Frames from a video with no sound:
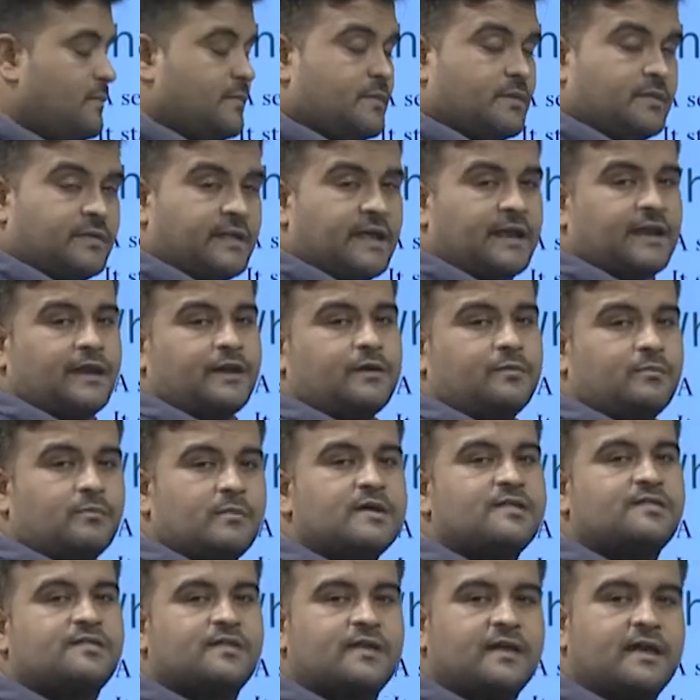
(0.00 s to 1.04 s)
then it
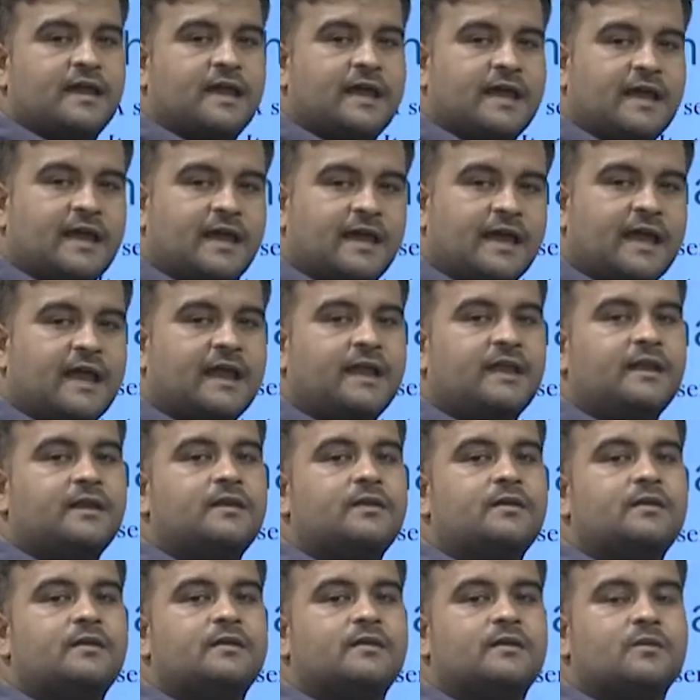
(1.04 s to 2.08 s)
must
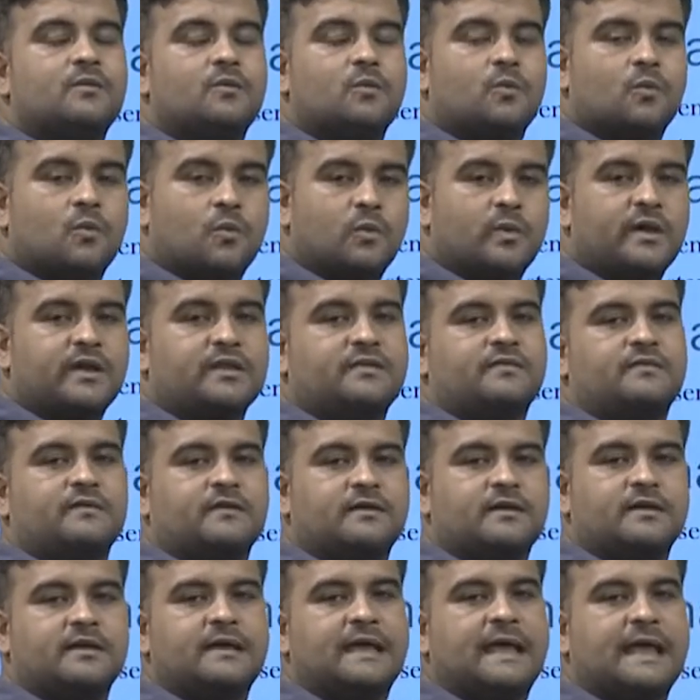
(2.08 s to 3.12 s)
end with
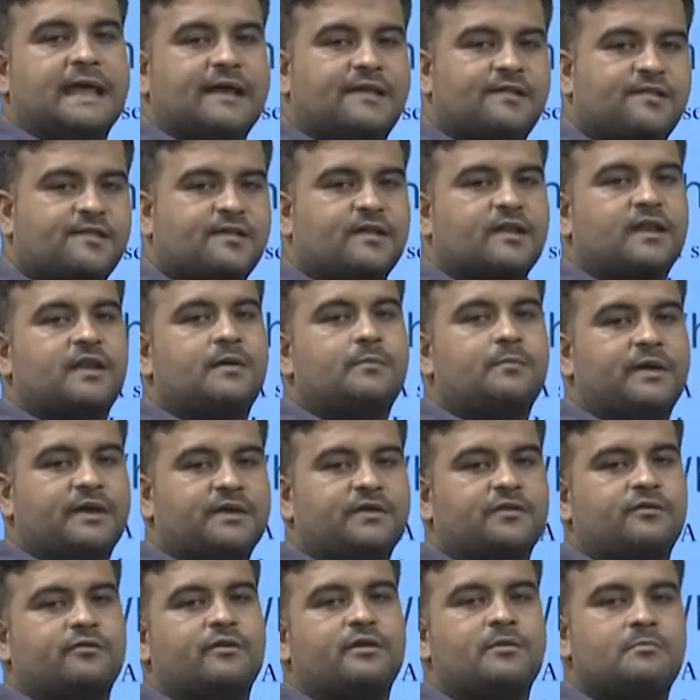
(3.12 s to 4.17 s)

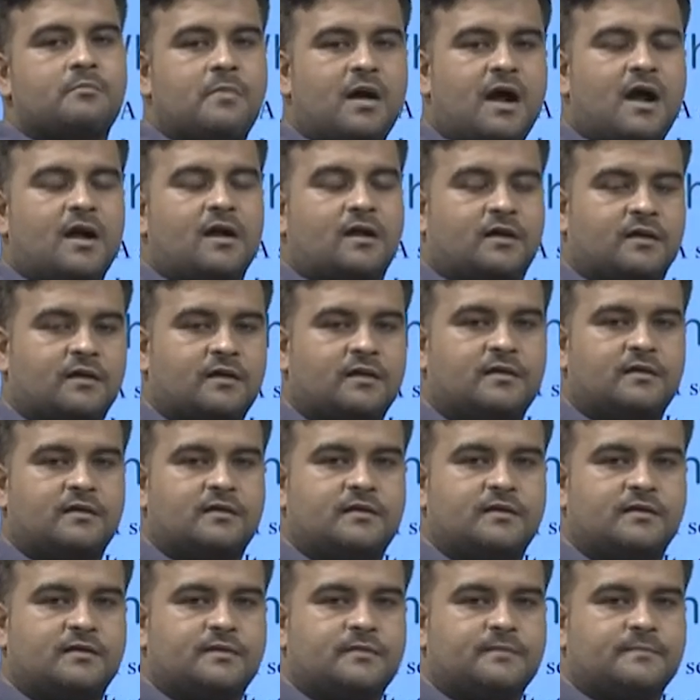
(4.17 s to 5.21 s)
exclamatory mark.
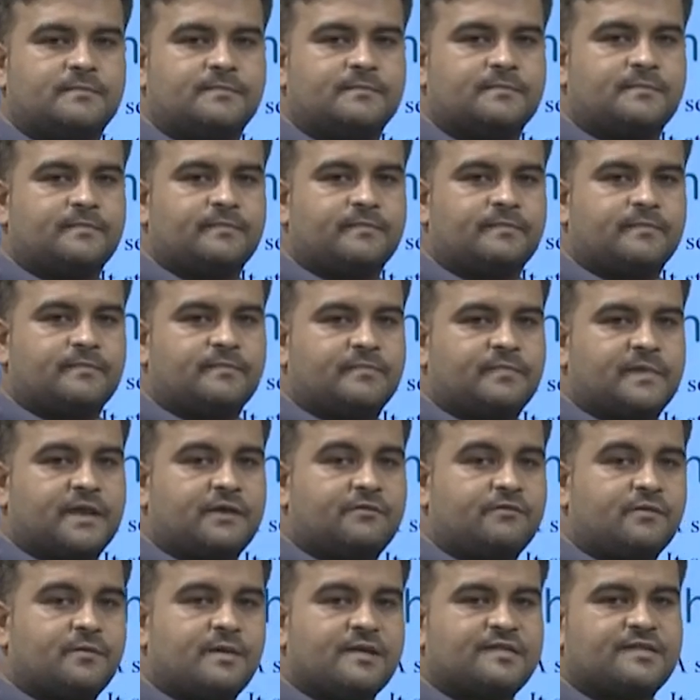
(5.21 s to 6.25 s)

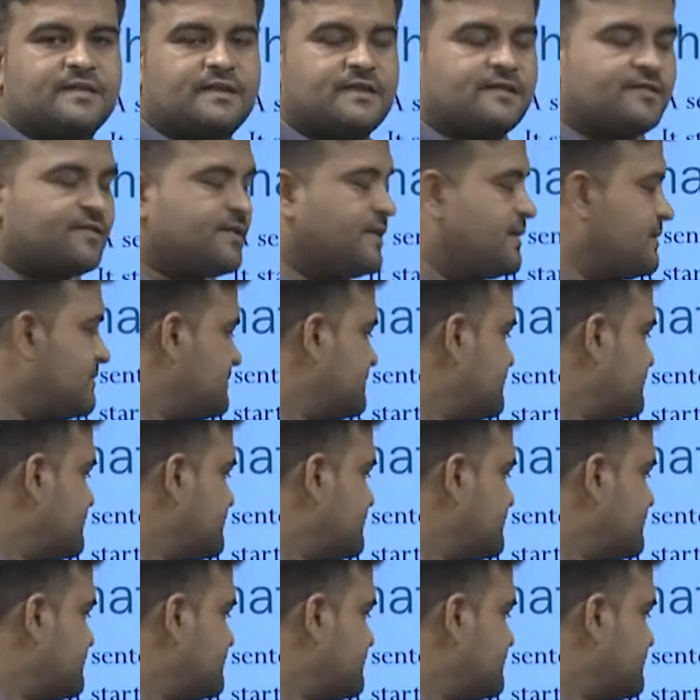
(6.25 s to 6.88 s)
That we must understand.